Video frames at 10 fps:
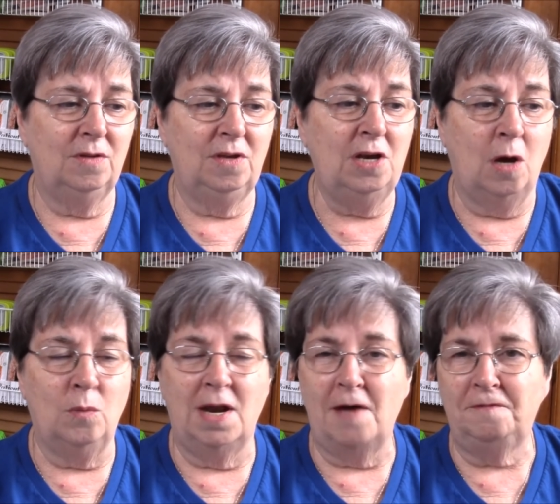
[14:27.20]
you know,
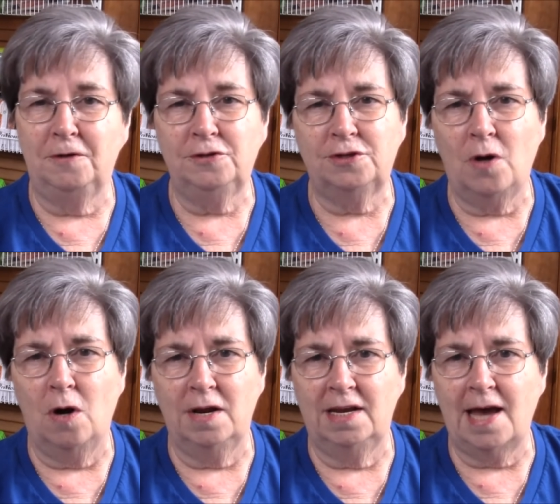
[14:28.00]
when I first
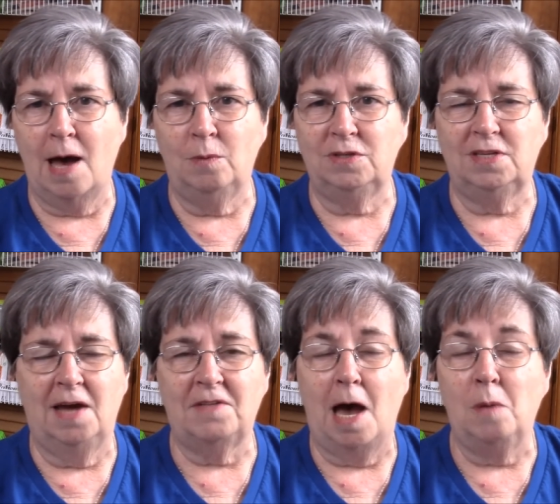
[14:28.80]
started, I was
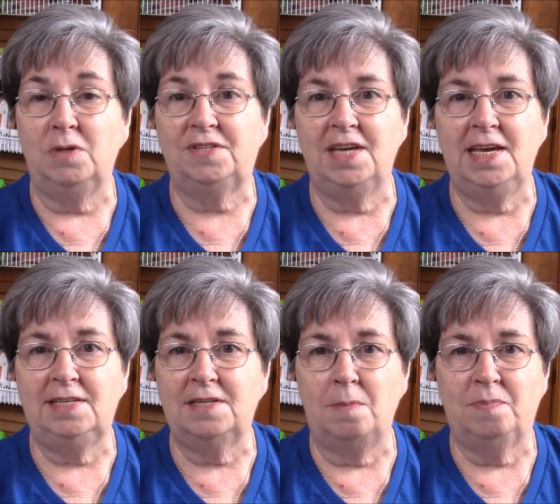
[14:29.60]
I would see
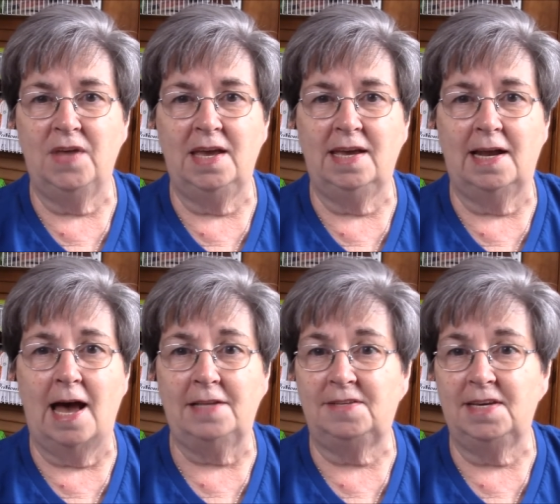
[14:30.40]
something and
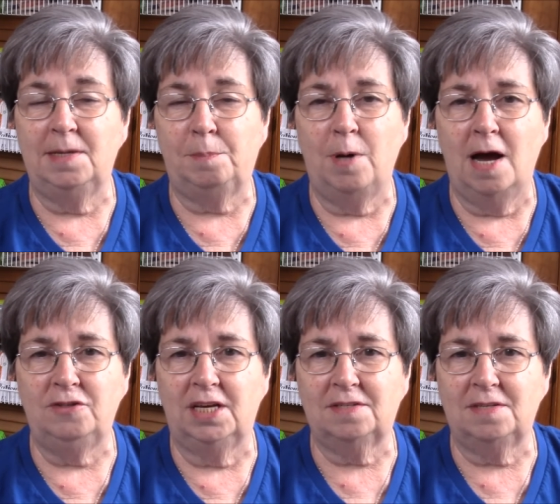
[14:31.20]
I'd see a
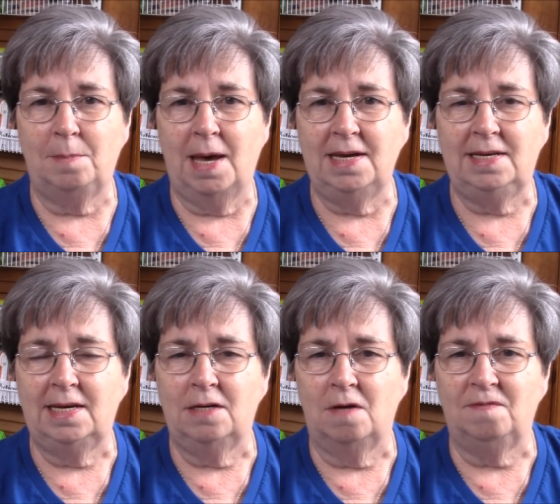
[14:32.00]
project somebody
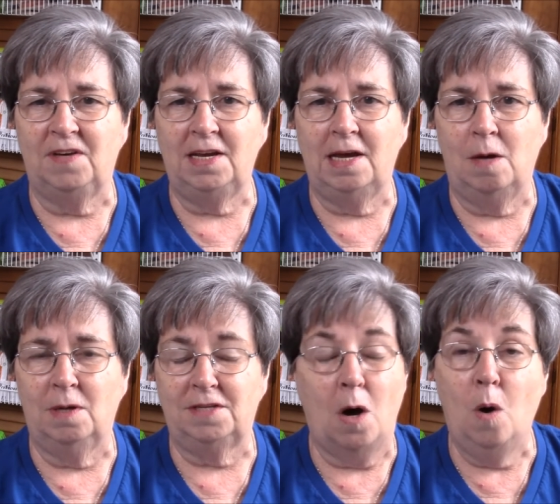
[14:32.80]
did on video. I
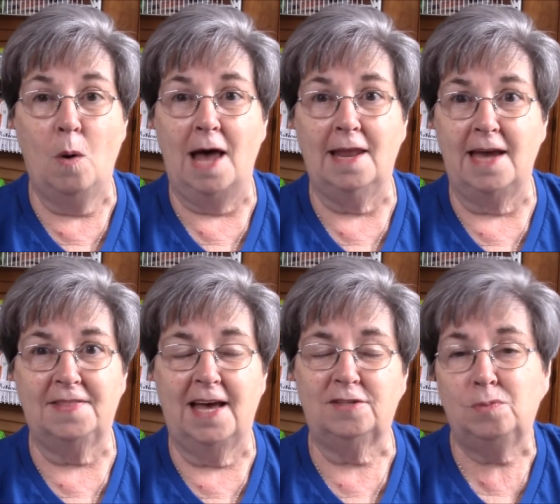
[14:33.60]
said, oh, I like
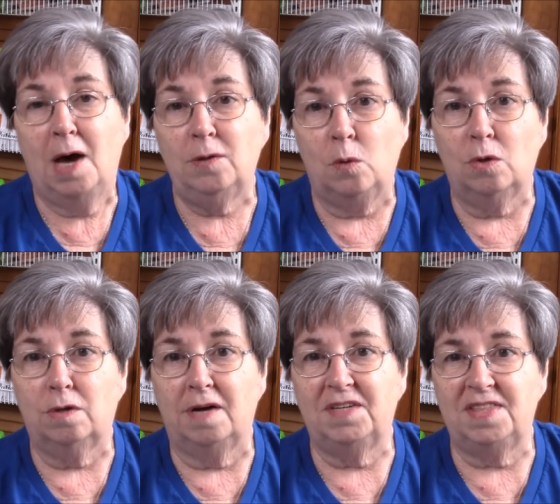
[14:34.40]
that, so I'd
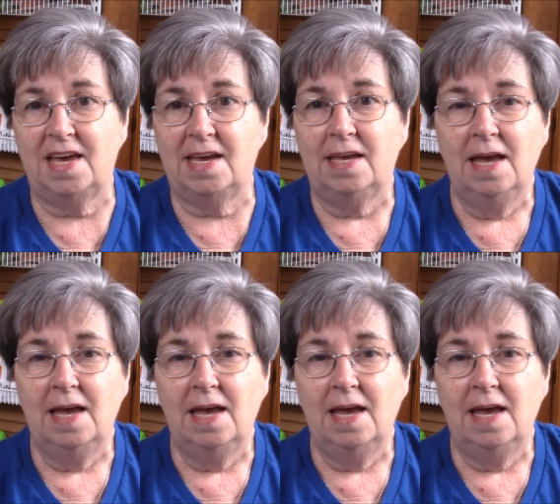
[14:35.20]
order everything